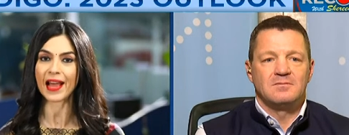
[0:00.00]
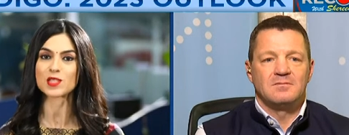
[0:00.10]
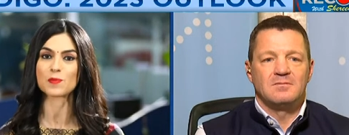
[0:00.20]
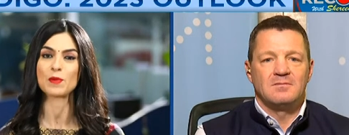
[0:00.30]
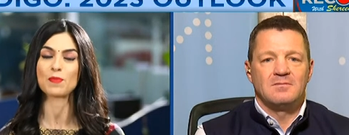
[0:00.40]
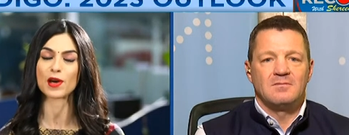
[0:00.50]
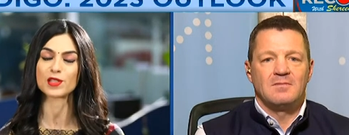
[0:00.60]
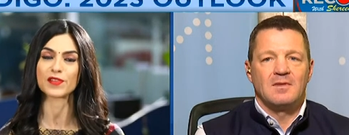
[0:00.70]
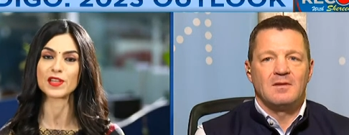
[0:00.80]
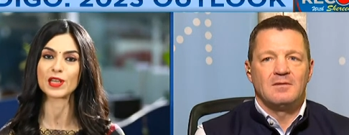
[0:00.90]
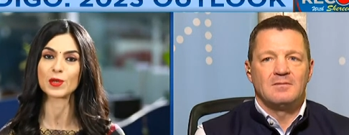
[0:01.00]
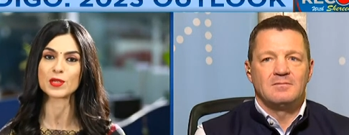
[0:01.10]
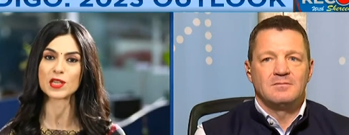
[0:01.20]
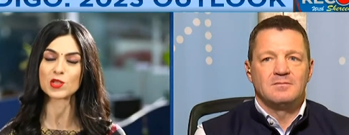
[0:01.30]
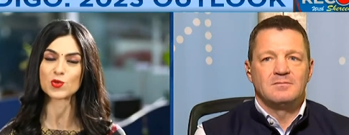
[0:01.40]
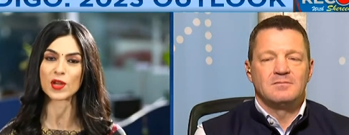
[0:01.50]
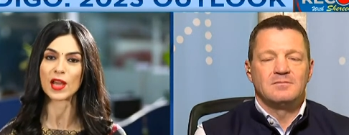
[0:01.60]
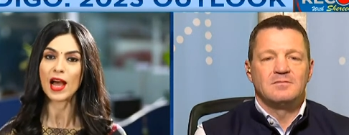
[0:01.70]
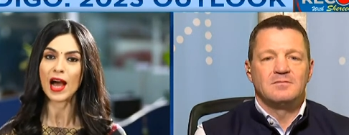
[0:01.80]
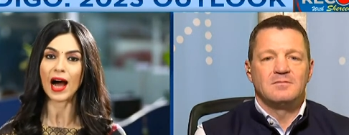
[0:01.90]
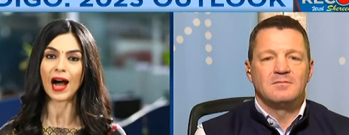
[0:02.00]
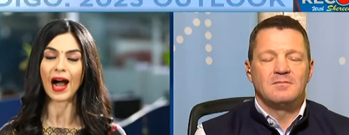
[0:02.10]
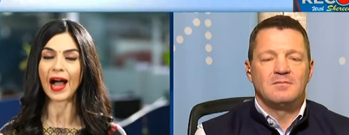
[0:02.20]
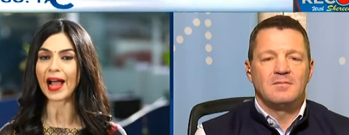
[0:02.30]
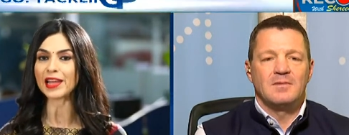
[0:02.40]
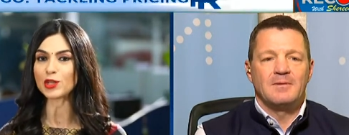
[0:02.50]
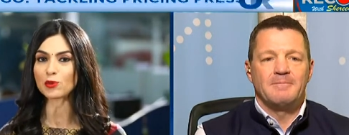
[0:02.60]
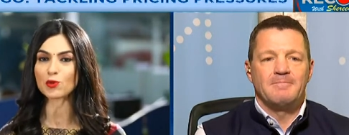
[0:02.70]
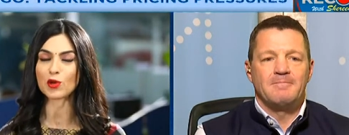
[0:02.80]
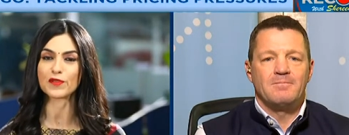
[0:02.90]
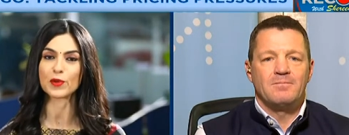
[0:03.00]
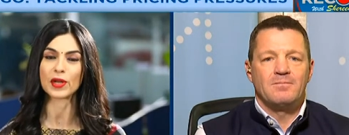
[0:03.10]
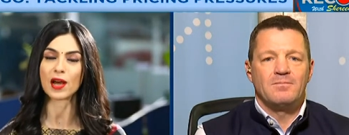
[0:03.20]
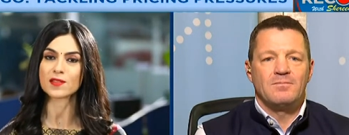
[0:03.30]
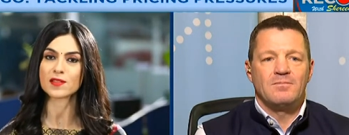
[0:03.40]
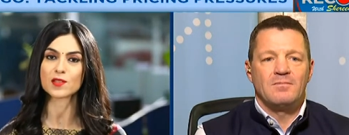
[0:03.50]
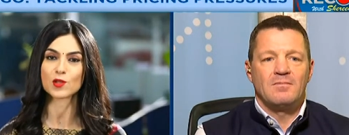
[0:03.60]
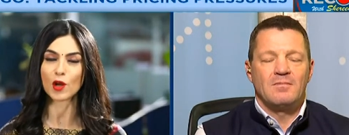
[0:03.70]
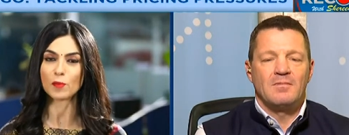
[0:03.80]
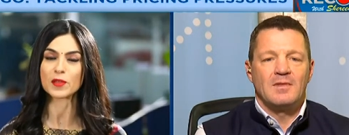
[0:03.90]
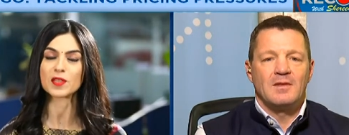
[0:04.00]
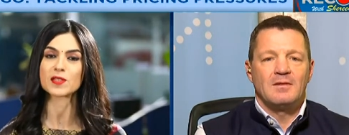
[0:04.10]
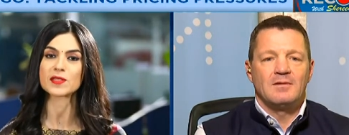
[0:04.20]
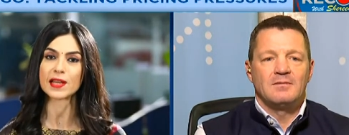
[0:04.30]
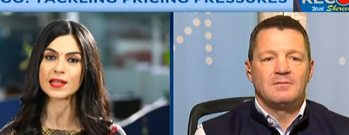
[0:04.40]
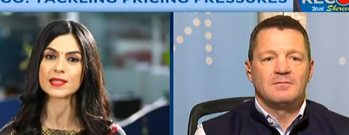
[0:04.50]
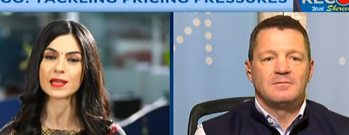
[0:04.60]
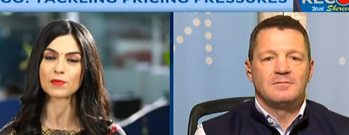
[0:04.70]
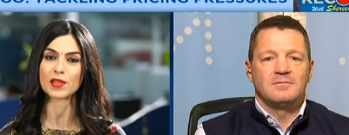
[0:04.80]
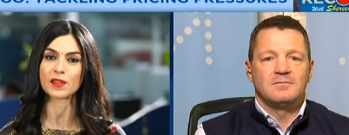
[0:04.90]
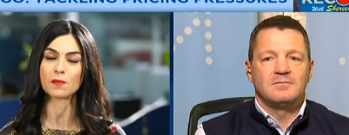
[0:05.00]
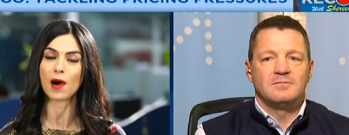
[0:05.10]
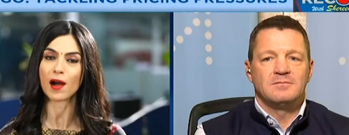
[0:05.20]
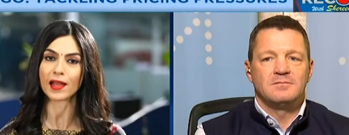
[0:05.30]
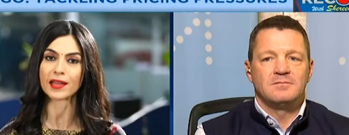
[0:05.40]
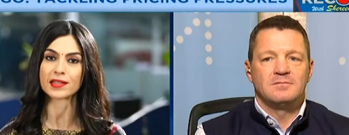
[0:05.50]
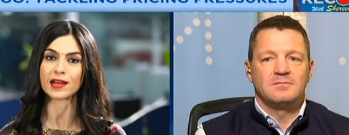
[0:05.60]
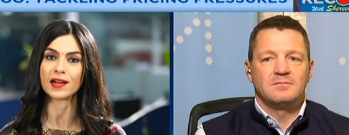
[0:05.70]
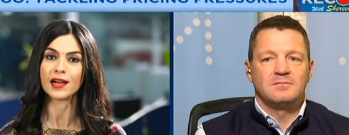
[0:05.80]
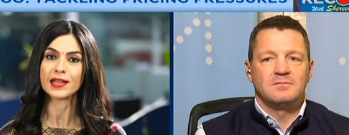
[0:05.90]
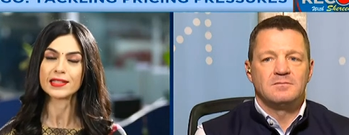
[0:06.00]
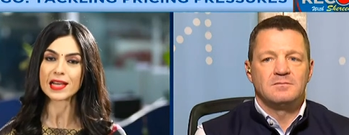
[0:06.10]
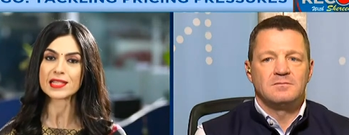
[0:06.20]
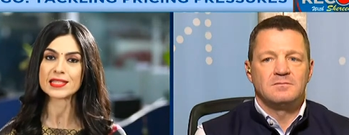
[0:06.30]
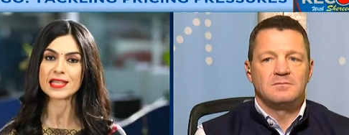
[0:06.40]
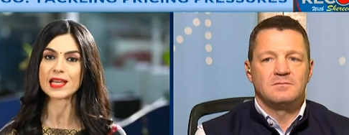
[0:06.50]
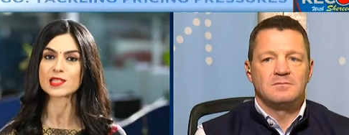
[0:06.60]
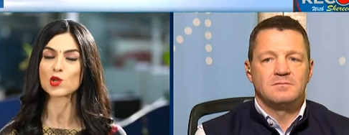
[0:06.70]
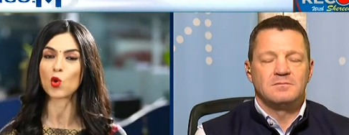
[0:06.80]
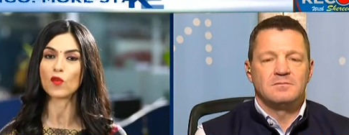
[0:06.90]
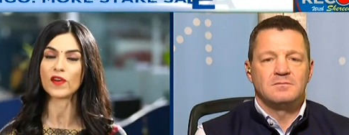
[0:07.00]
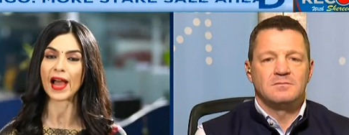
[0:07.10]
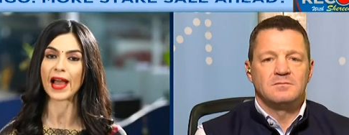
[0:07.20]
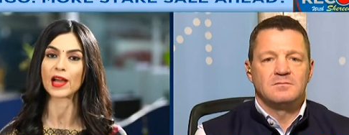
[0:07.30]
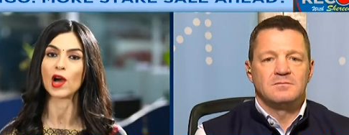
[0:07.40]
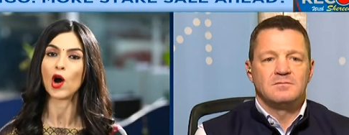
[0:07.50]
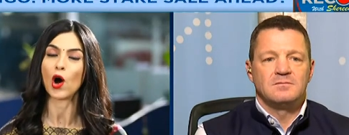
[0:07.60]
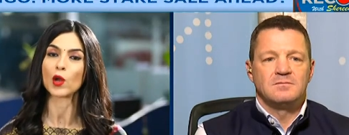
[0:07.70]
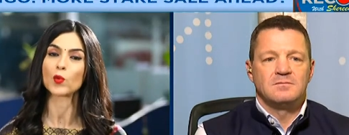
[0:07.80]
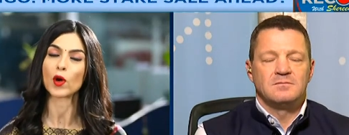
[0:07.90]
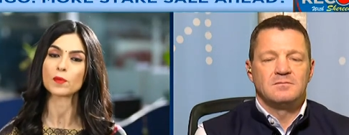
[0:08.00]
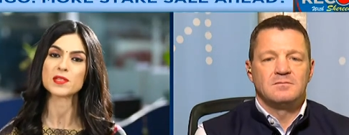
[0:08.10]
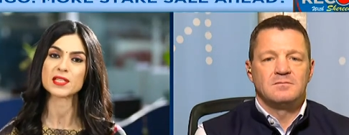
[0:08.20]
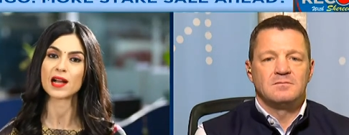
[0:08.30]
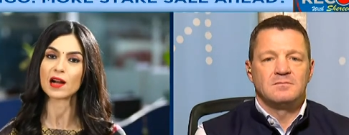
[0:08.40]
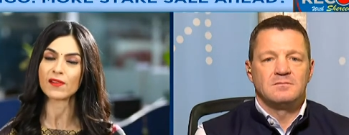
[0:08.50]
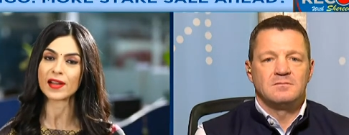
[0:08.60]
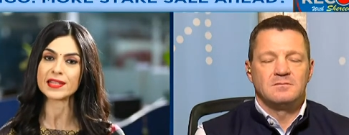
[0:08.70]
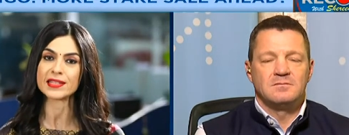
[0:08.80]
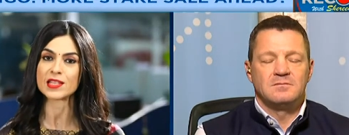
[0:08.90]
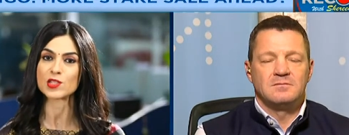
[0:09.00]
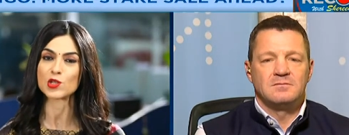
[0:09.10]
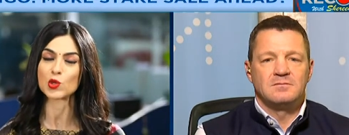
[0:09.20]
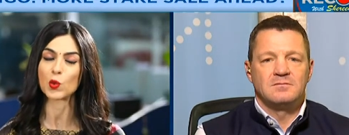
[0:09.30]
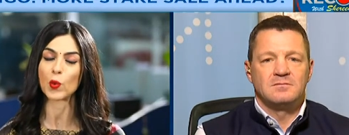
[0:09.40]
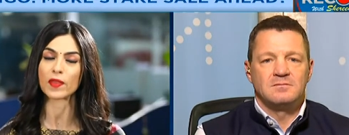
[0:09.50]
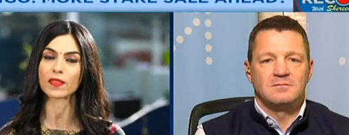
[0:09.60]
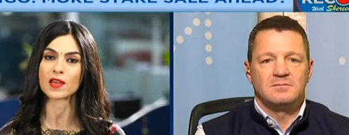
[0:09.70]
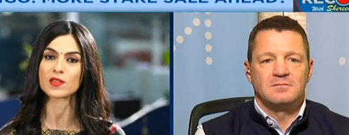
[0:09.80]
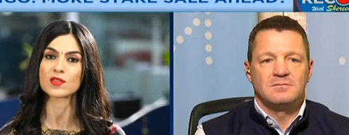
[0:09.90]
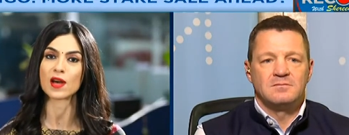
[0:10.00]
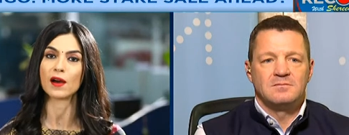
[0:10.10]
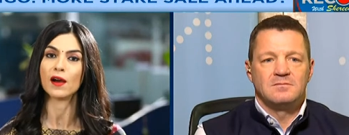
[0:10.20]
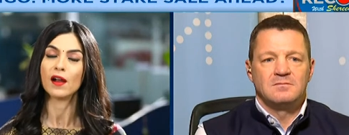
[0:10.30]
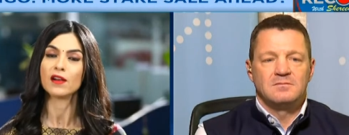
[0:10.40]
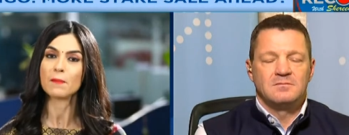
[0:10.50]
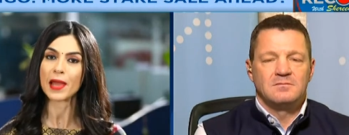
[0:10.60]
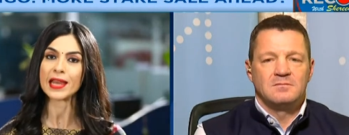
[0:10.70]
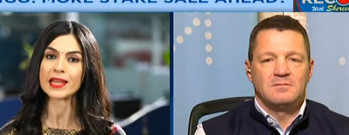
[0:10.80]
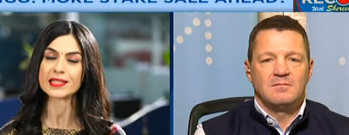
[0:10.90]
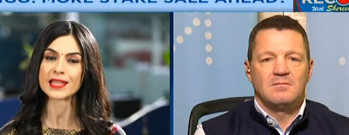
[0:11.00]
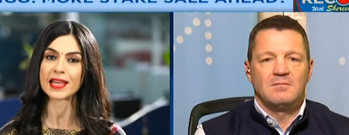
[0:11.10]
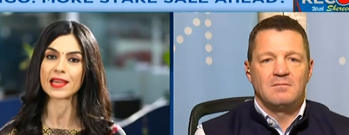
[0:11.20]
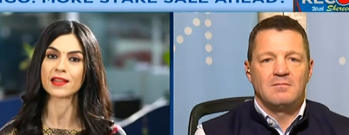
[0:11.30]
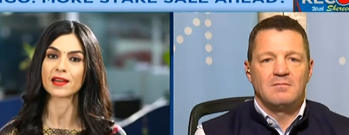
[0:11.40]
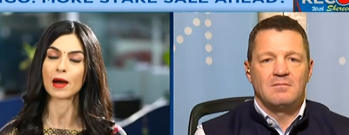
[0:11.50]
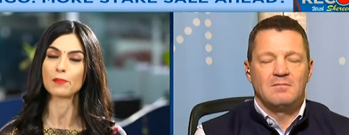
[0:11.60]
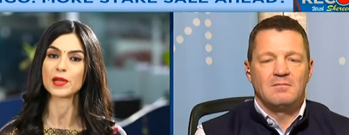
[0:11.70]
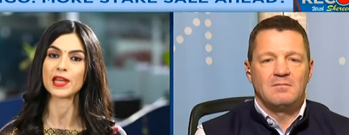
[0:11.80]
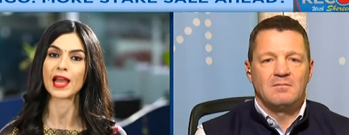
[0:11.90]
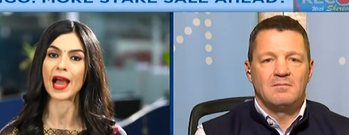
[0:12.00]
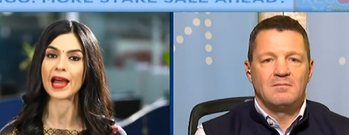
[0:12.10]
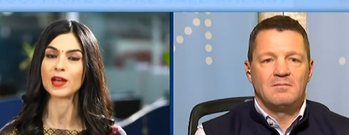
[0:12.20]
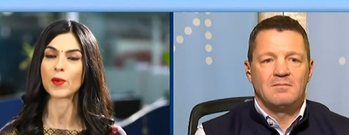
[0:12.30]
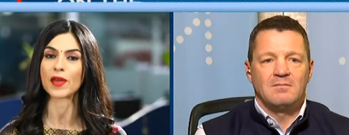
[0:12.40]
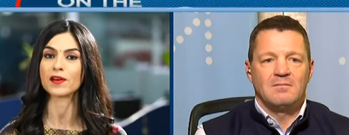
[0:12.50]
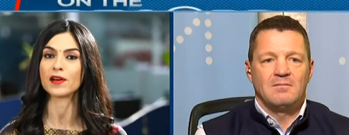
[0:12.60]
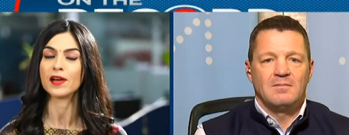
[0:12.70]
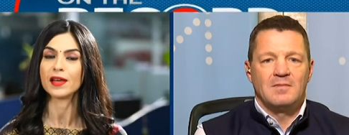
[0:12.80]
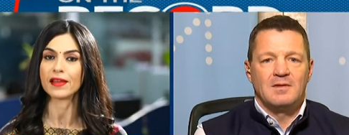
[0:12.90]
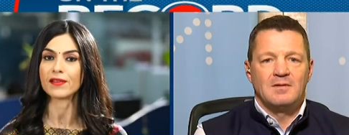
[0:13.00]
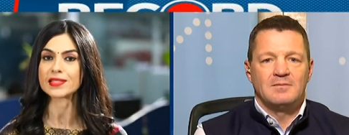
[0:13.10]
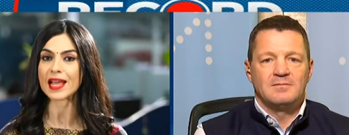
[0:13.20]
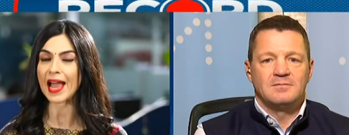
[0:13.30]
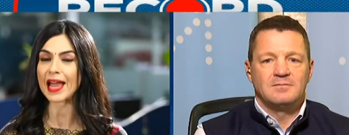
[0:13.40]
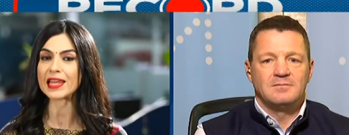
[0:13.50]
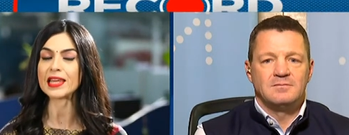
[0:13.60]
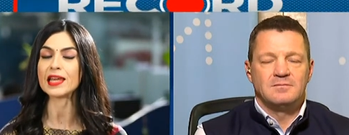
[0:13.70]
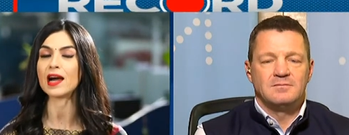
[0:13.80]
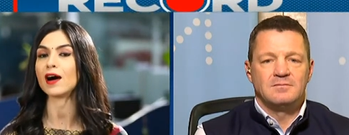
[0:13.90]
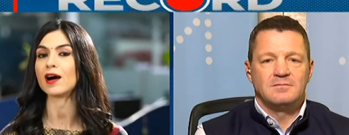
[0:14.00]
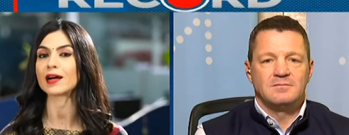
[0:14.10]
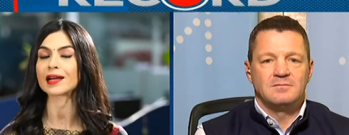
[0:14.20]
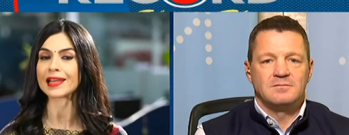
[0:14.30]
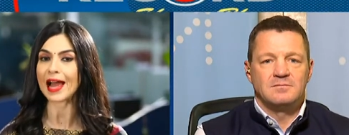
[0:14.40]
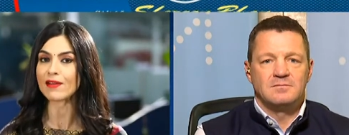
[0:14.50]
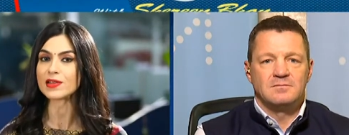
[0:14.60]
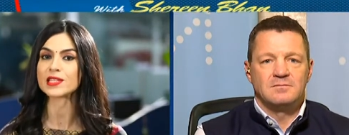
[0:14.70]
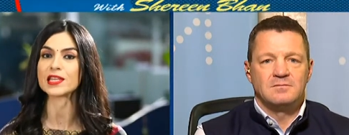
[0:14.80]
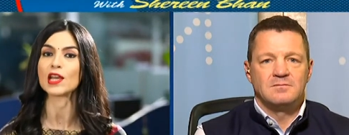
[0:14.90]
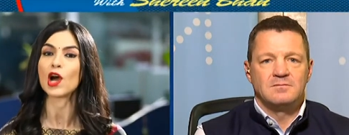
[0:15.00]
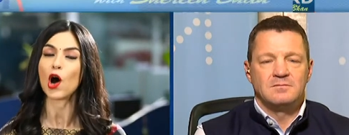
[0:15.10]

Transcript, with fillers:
Speaker 1: has been part of Indigo's history. Uh, I, I, don't know if you can answer this or not, but this is certainly something that the market uh, does see as an overhang on what Mr. Gangwal intends to do with his uh, remaining stake in the company and whether there is any uh, clarity